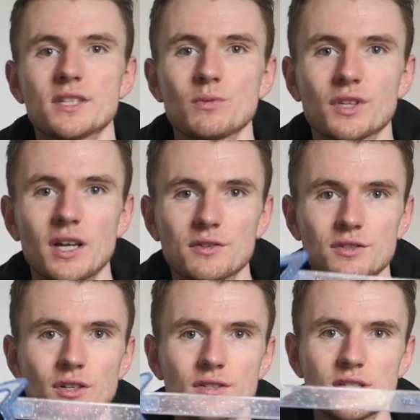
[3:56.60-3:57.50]
this is what the
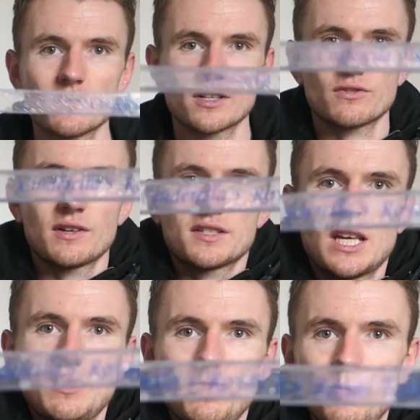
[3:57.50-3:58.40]
girls got, Cinderella's
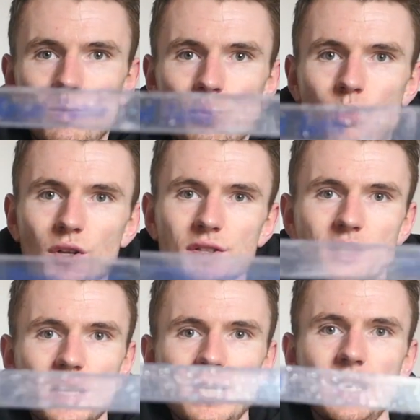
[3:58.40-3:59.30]
Round Table
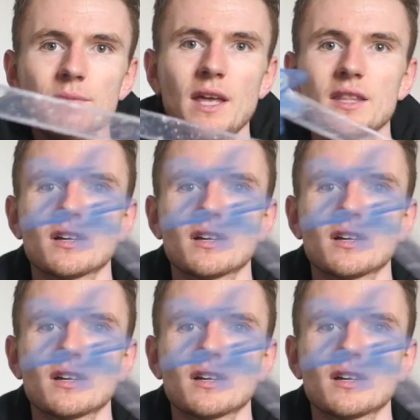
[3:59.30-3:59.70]
wand here,